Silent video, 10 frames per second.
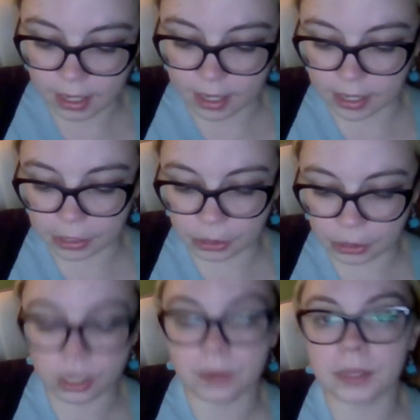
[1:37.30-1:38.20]
is you
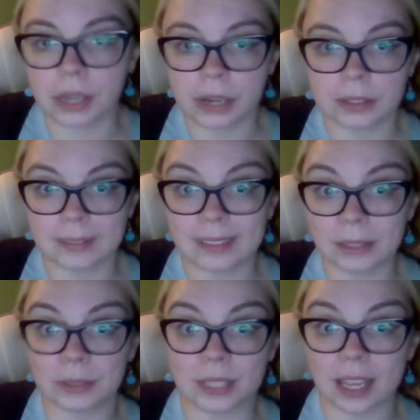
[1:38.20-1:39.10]
start with a card that
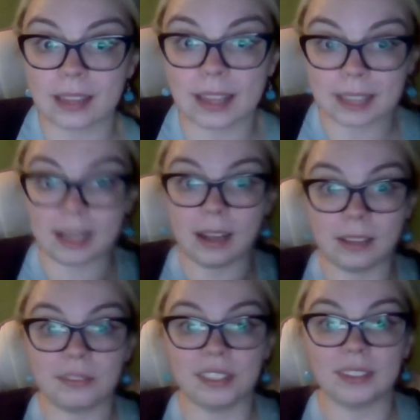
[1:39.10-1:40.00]
you set that on the
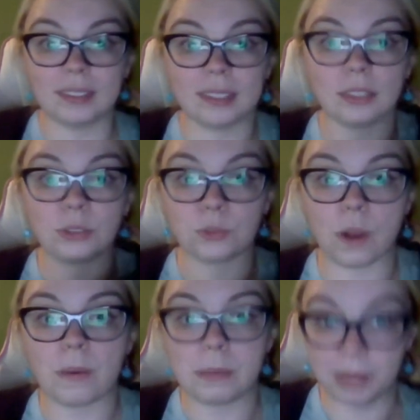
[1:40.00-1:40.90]
field that says draw
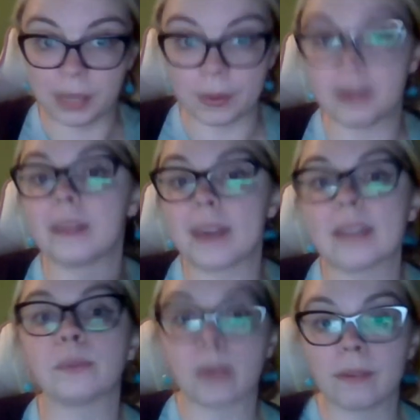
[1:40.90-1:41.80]
one, play one, and
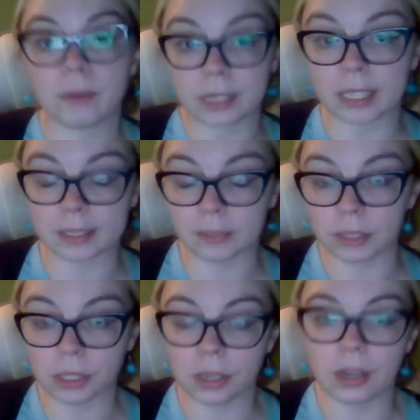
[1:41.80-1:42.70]
that's what everyone does every
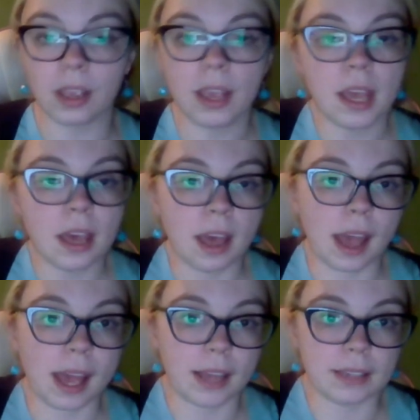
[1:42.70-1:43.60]
turn.
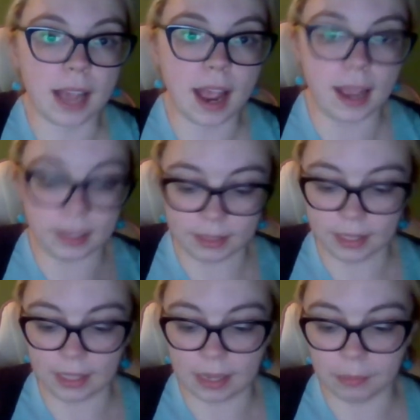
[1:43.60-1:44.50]
And as the
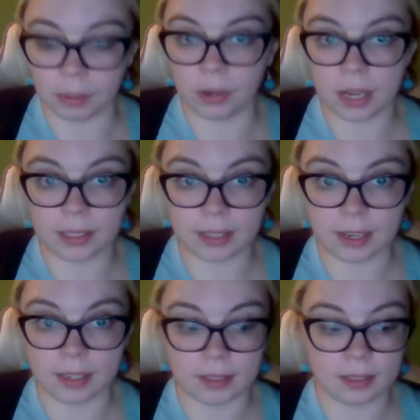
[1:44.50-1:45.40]
game
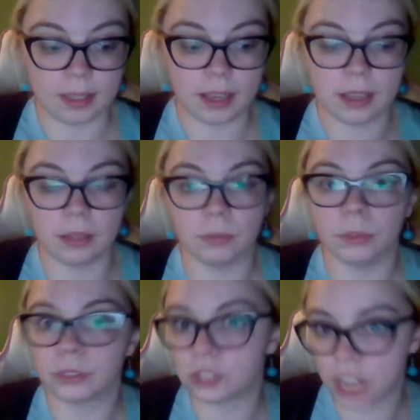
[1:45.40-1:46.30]
progresses, the
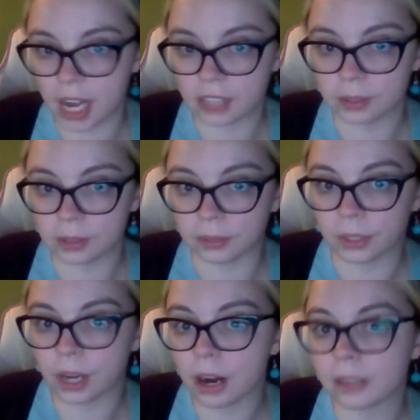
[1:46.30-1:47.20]
rules change. There are different
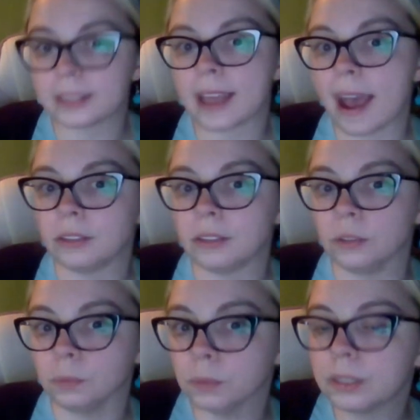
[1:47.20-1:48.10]
cards that add new
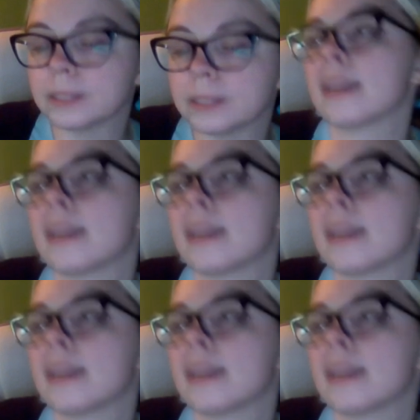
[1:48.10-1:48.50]
rules.